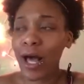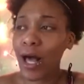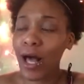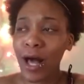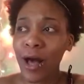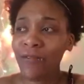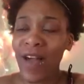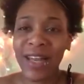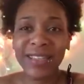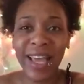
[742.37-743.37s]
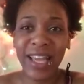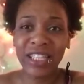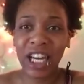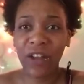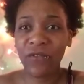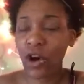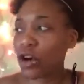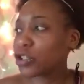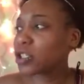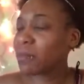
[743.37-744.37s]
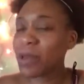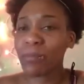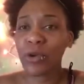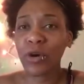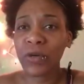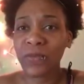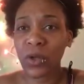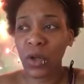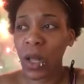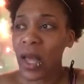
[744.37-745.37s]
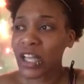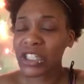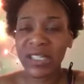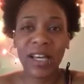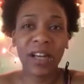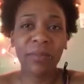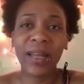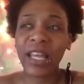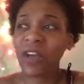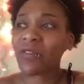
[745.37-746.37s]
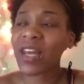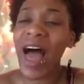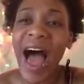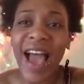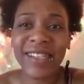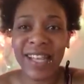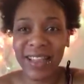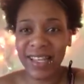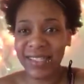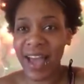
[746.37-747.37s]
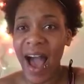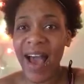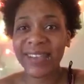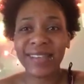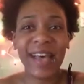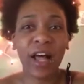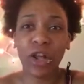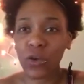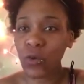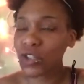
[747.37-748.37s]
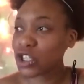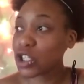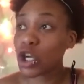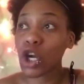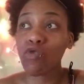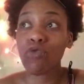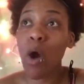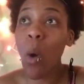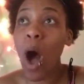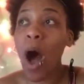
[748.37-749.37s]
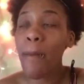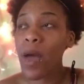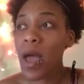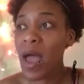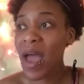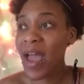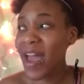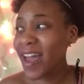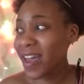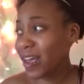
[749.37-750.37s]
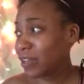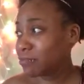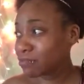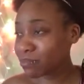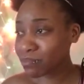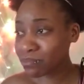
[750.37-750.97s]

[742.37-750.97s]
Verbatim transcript: validation and for her to be beautiful. And she's going to believe lies that these guys tell you, and she's going to grow up and